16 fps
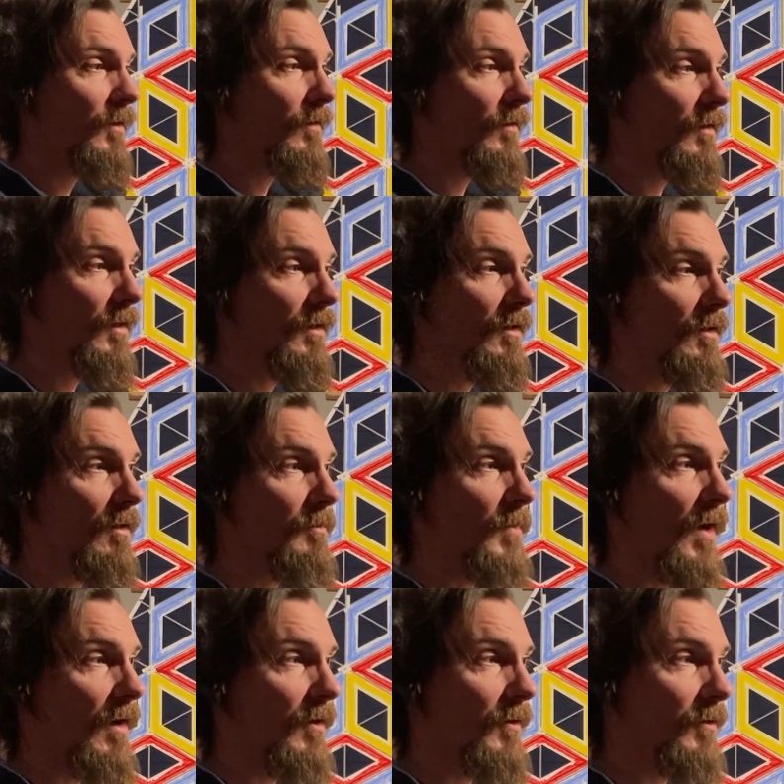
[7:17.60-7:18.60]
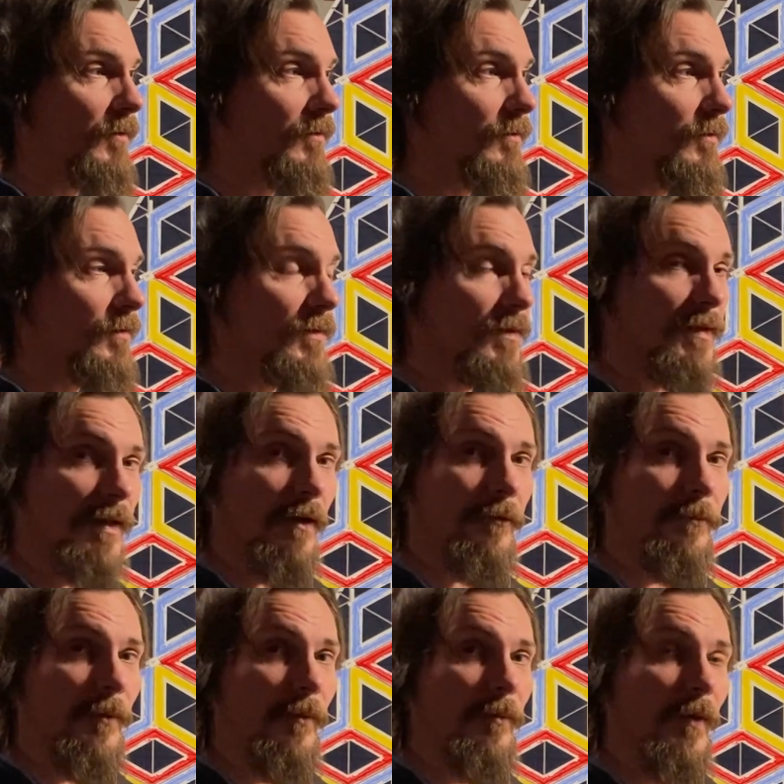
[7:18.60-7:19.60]
thinking about
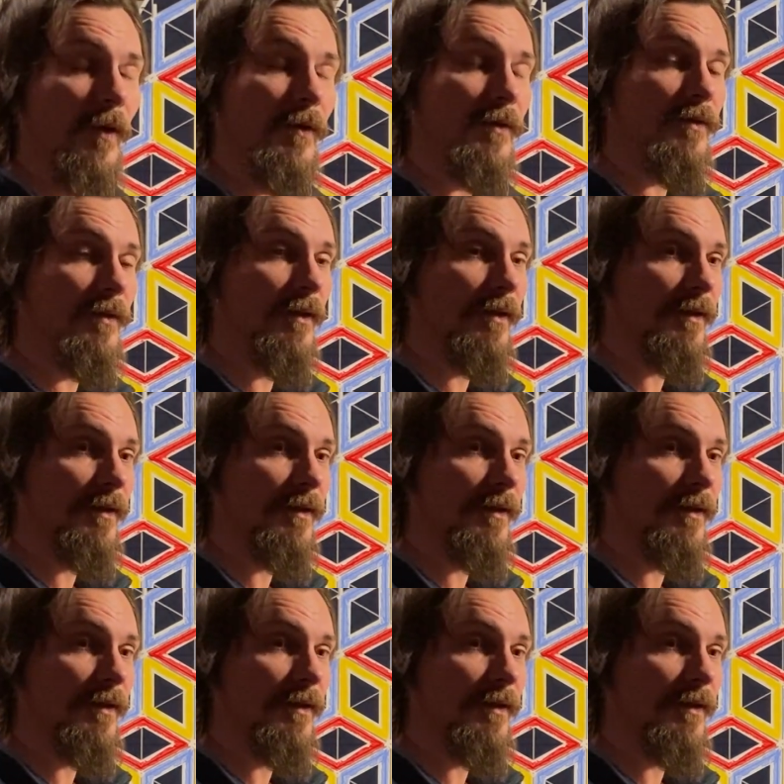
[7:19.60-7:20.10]
self-promotion